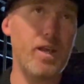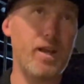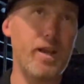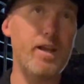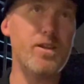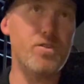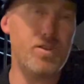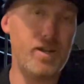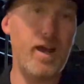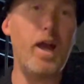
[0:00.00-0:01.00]
is
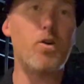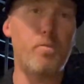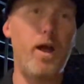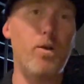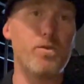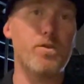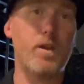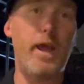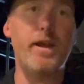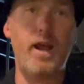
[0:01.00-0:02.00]
out of bounds.
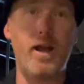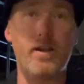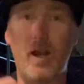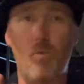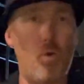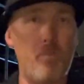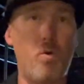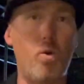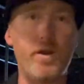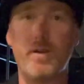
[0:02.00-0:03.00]
And at one
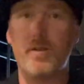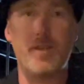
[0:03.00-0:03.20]
point,